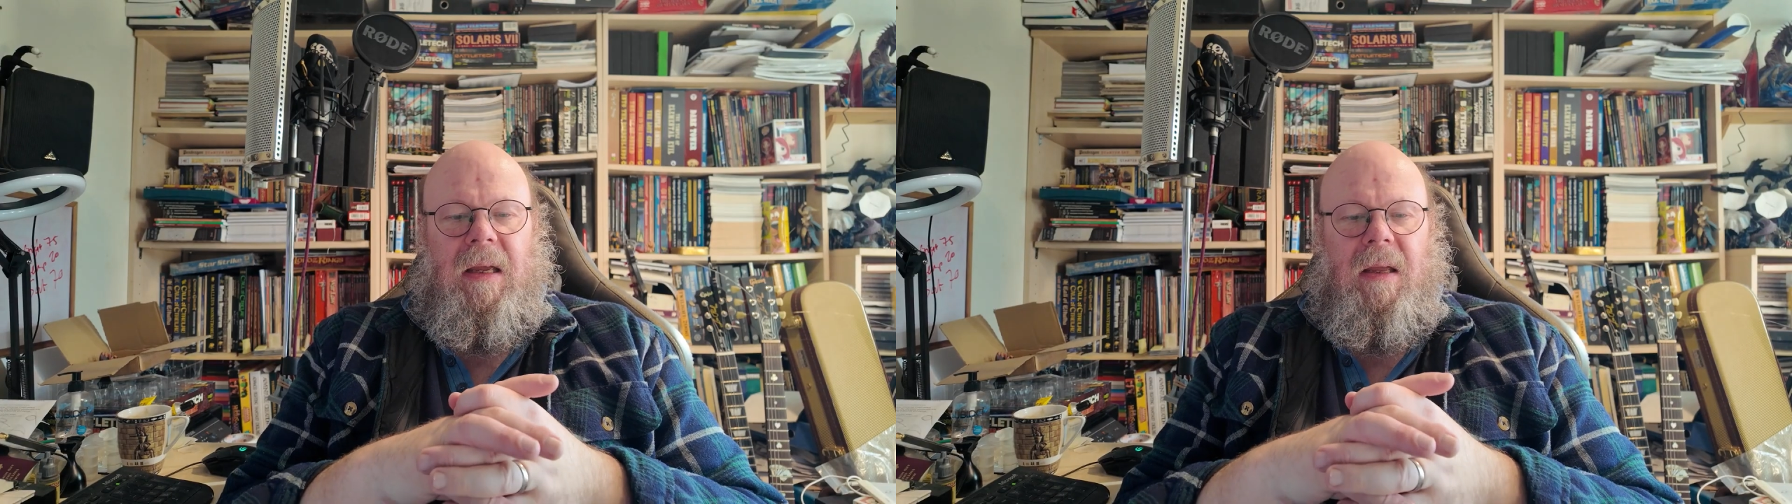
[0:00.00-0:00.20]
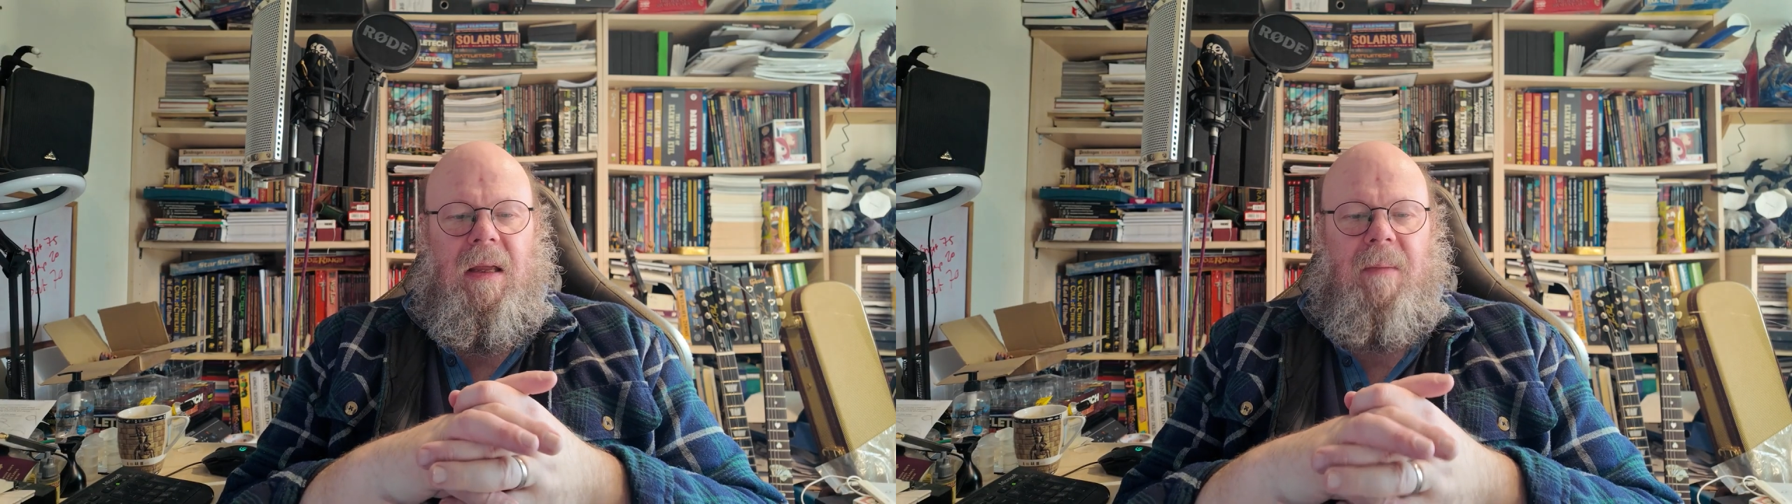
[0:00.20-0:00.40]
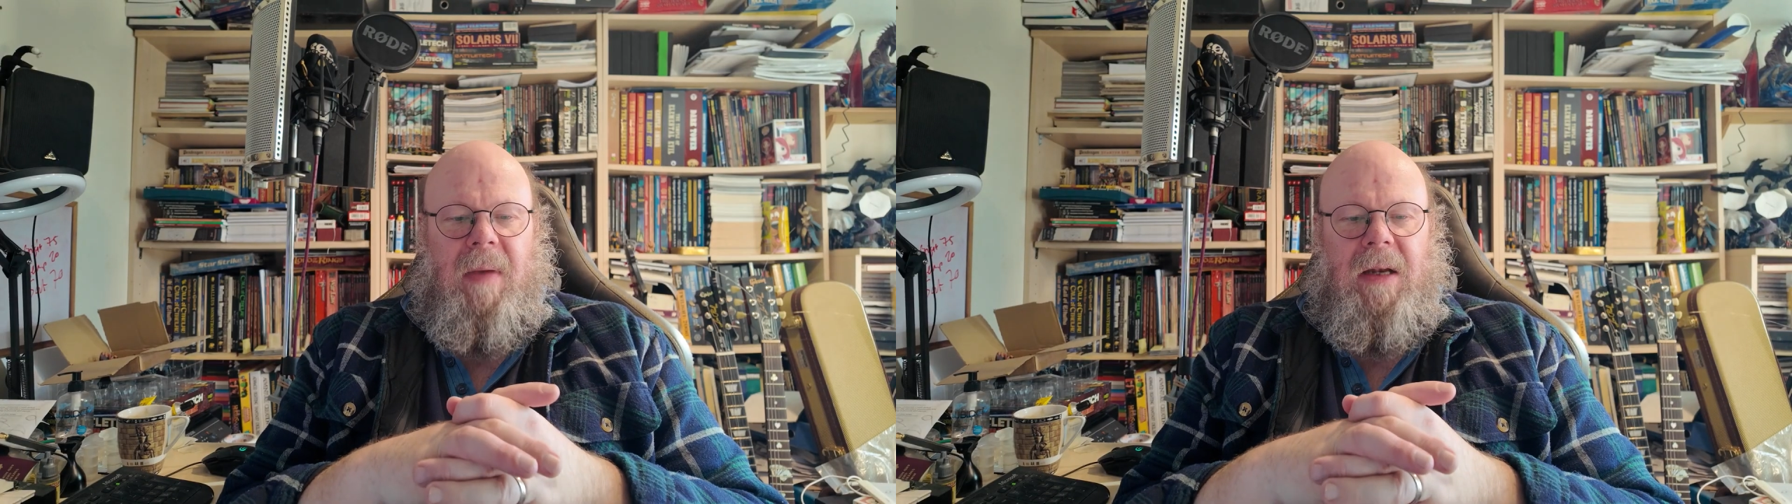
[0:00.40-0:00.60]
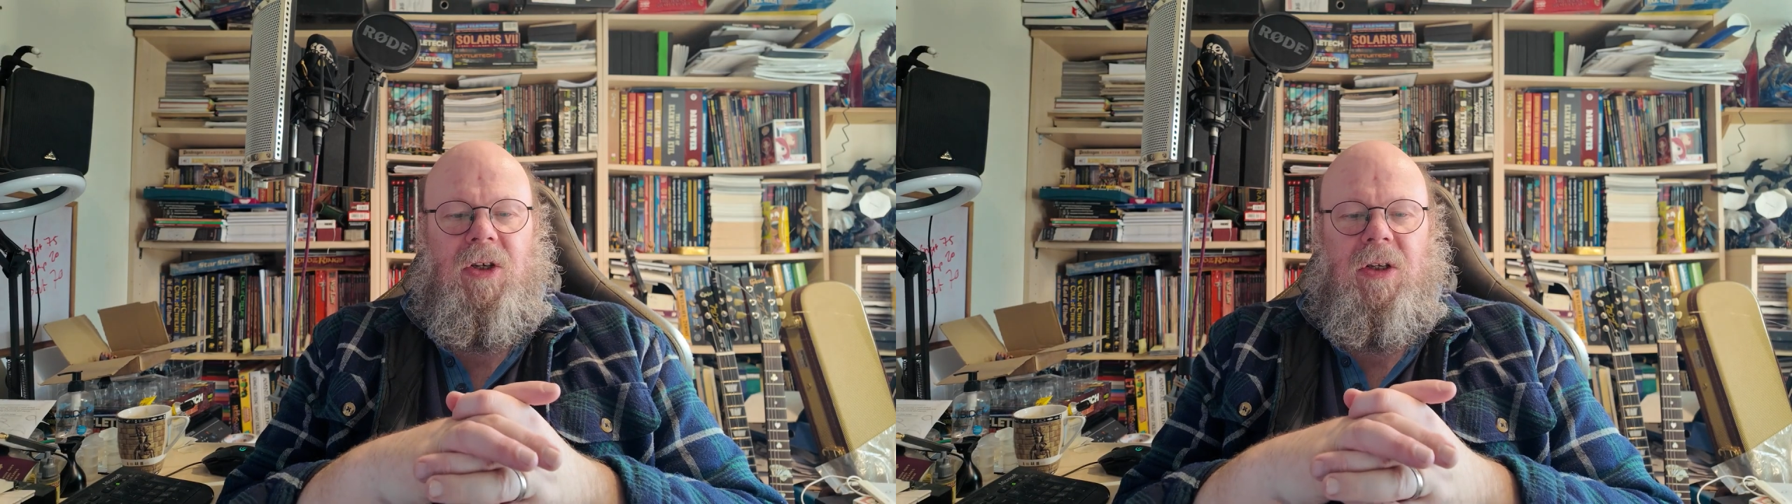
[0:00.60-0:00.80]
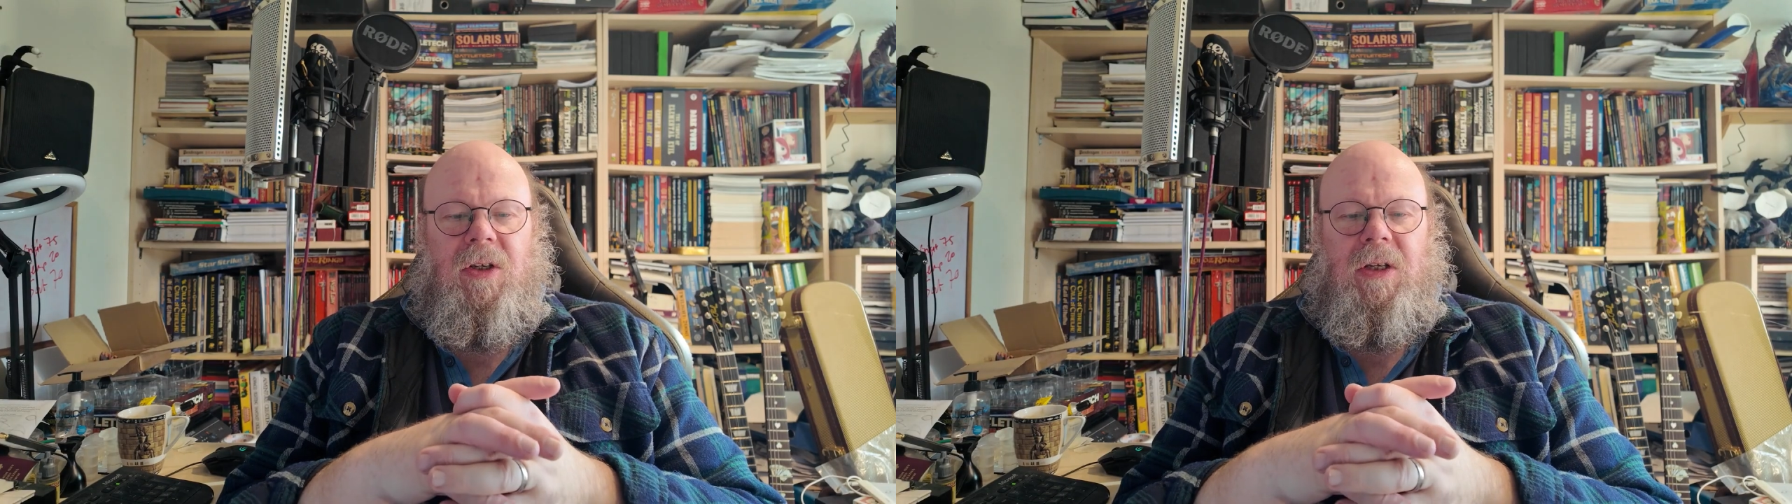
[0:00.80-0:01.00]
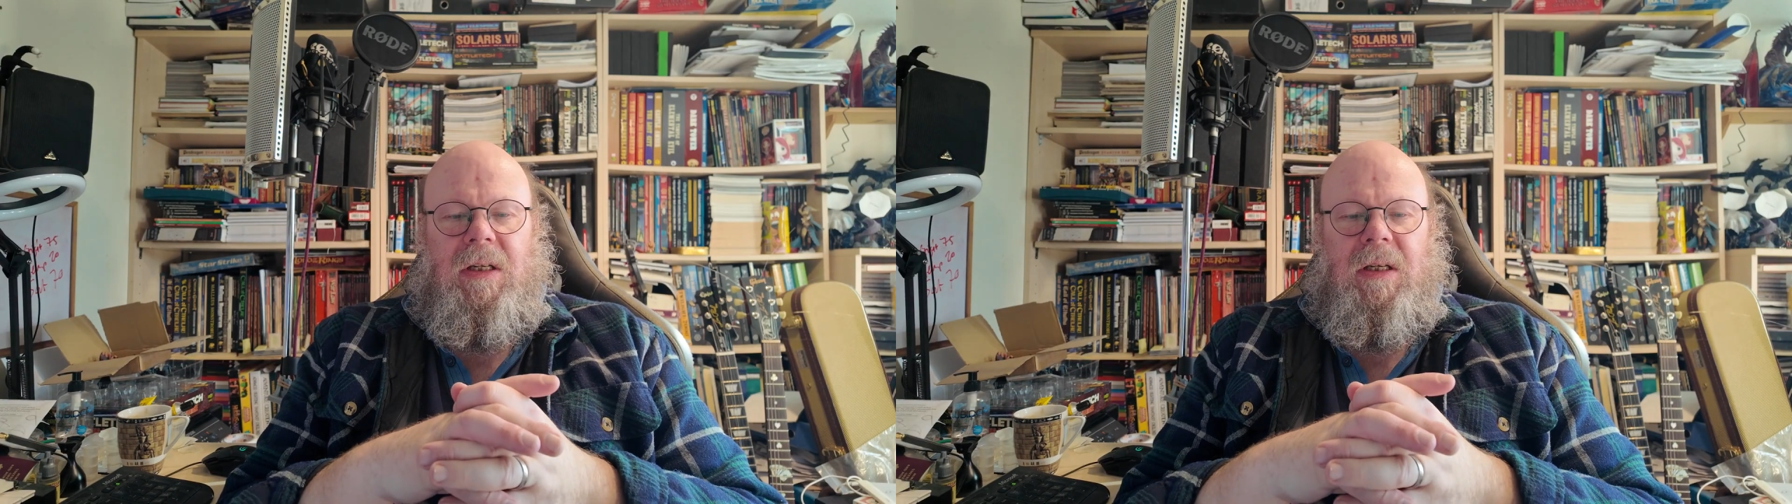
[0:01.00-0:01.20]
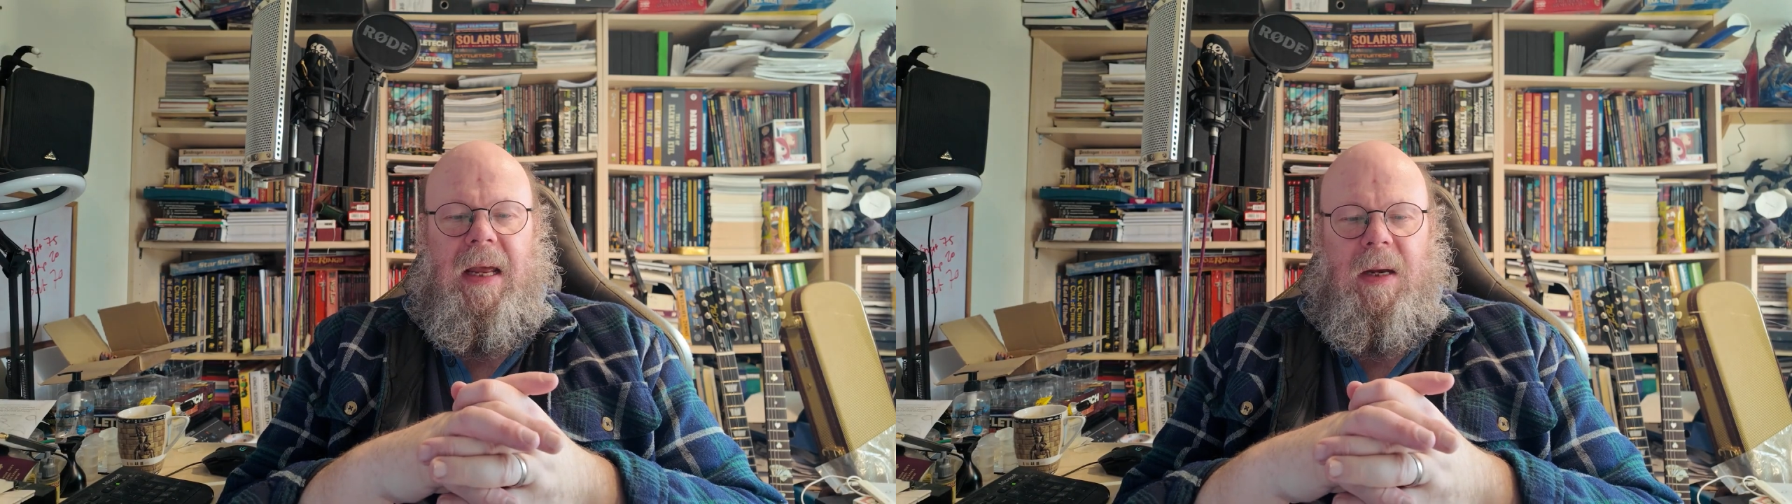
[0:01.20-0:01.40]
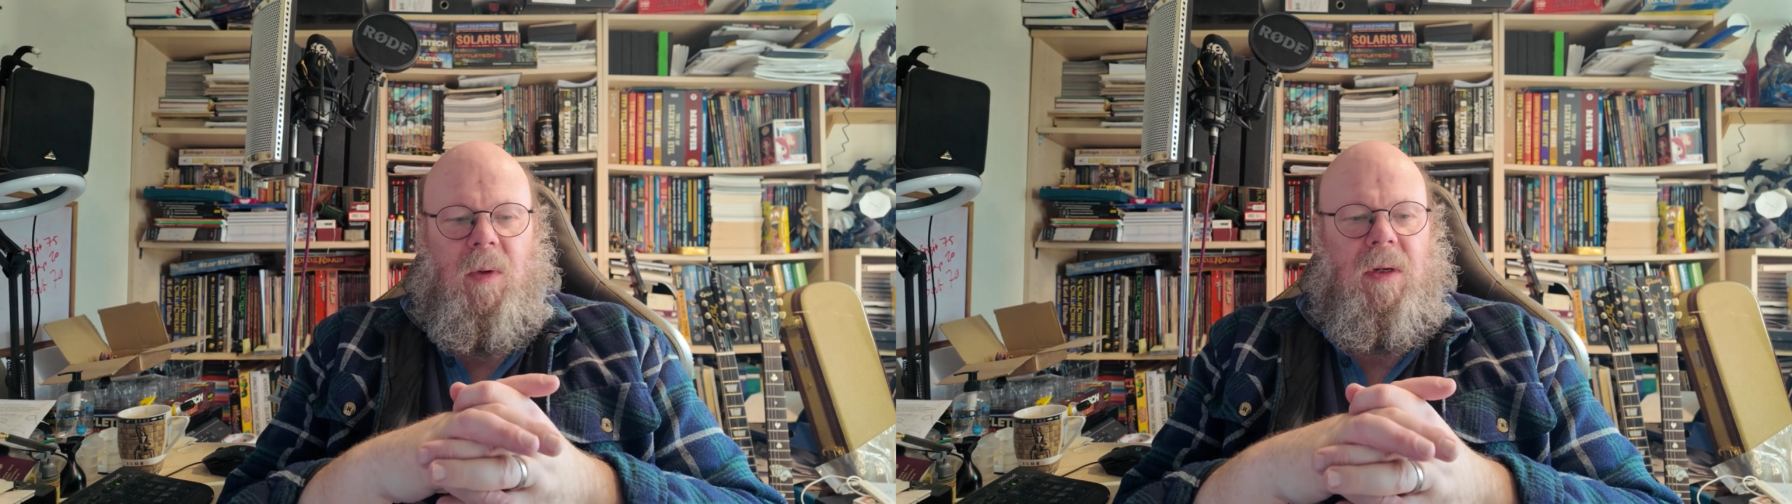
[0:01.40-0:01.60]
it mentions is
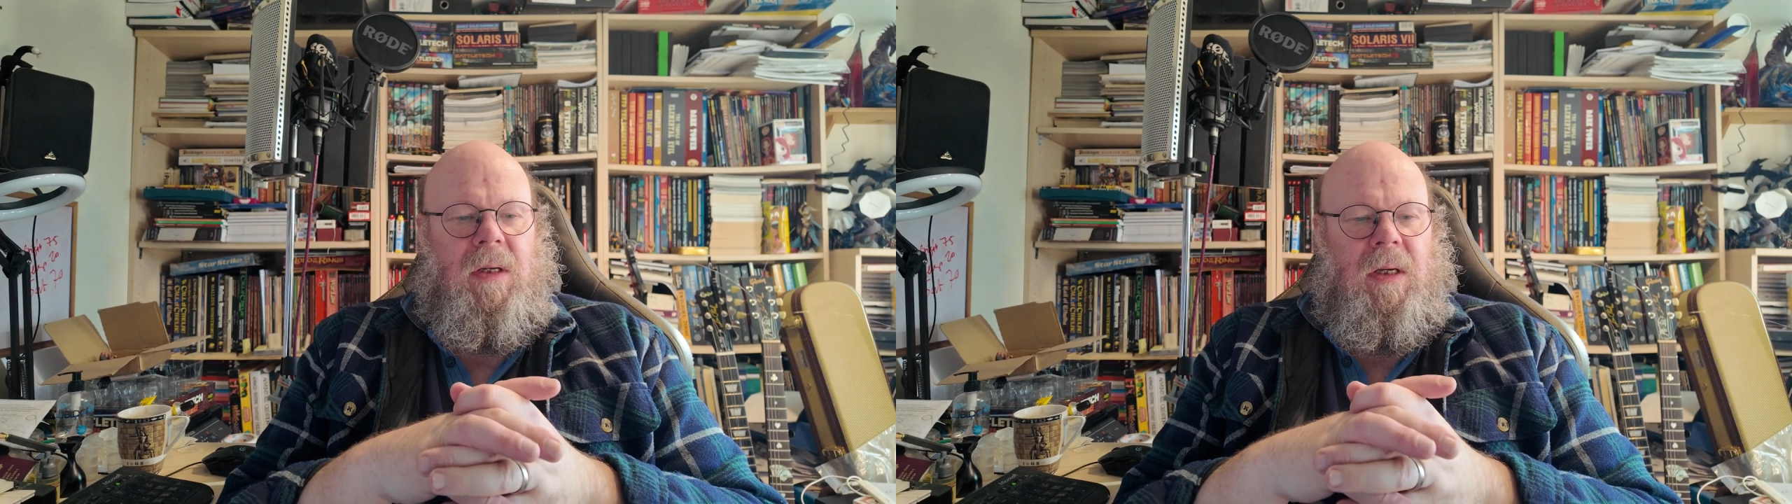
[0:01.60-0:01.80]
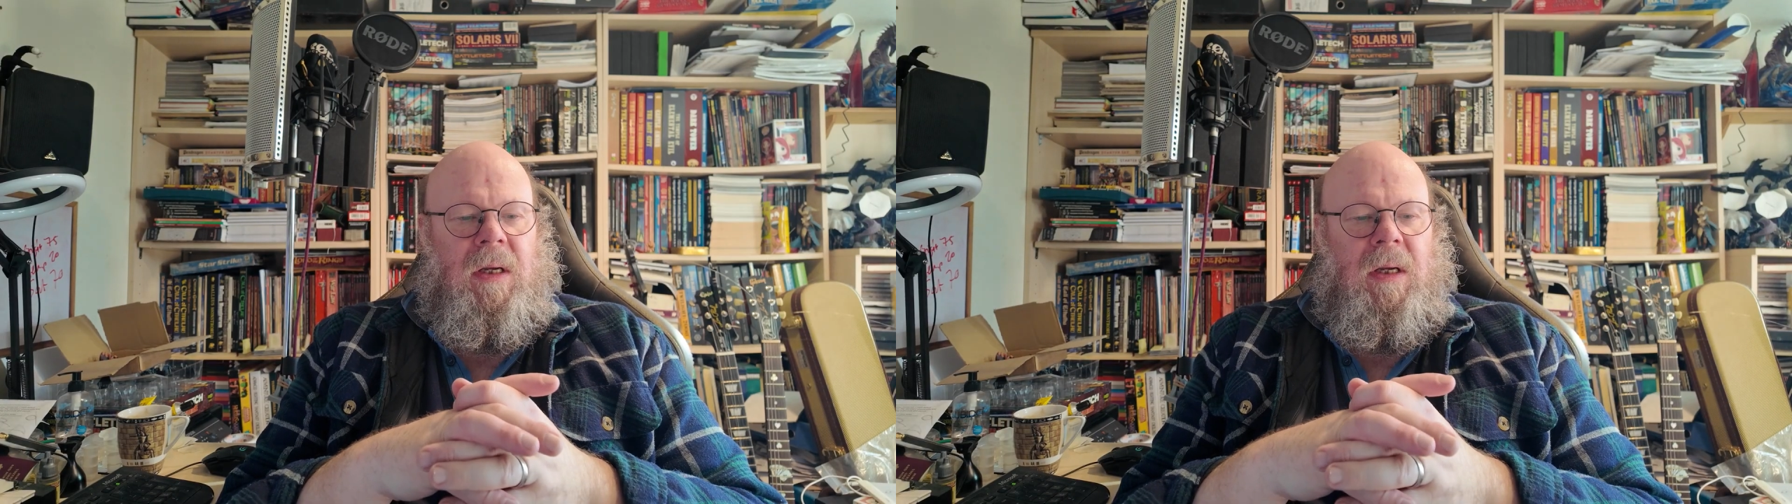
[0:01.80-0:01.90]
Edward,